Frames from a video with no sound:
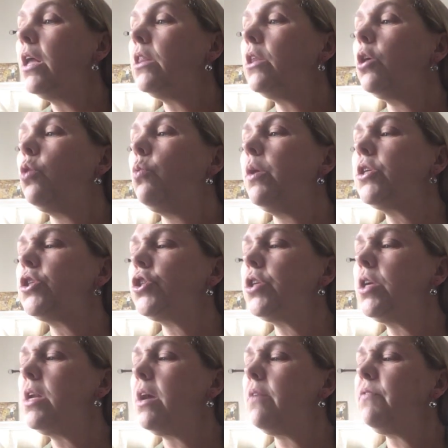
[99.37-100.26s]
The
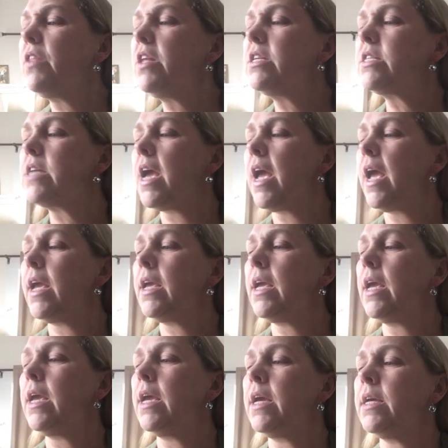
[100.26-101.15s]
question of the
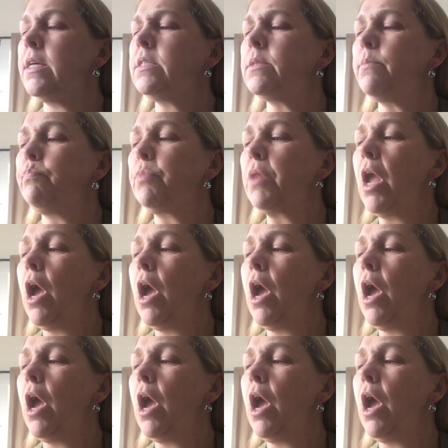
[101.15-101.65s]
day is,